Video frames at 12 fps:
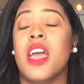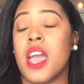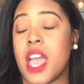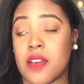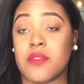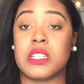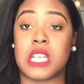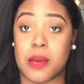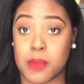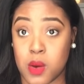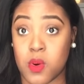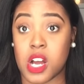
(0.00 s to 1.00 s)
every time
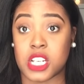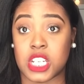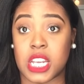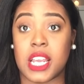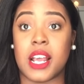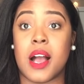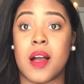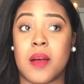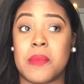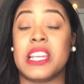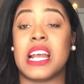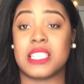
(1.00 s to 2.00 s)
I wash it,
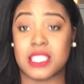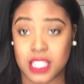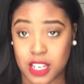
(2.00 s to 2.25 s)
and I sit